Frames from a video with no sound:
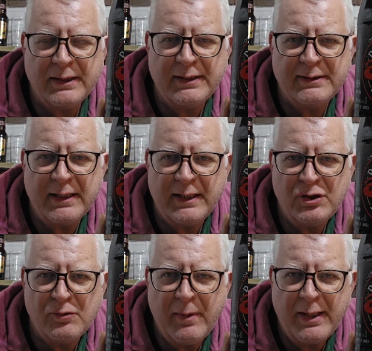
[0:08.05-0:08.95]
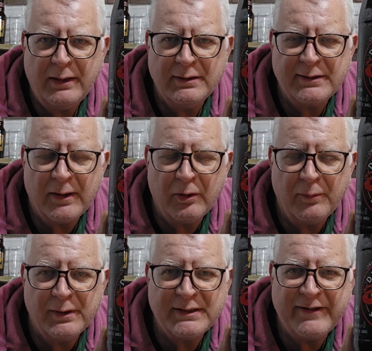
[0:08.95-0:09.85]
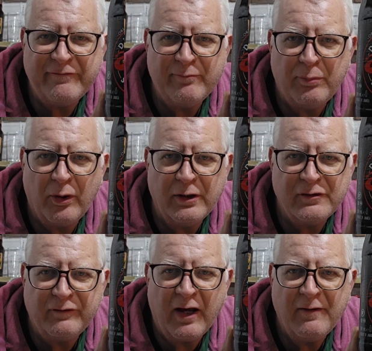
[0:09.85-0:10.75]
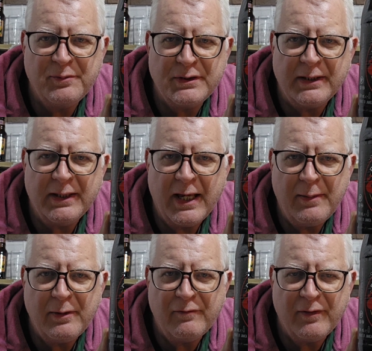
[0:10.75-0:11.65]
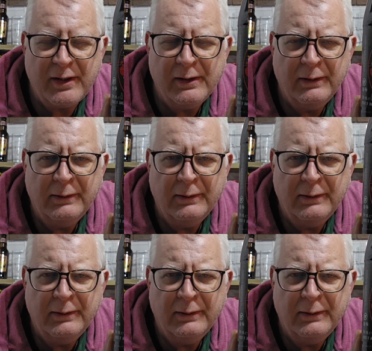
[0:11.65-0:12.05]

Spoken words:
It's a Jamaican stout coming at 7.5% ABV.